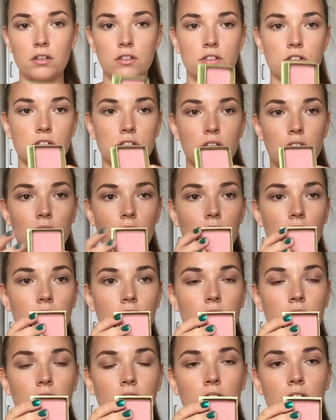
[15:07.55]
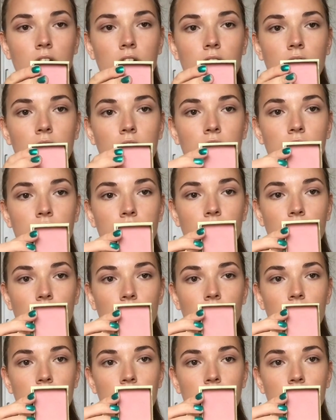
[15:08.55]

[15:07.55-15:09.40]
Just look at the colour of that.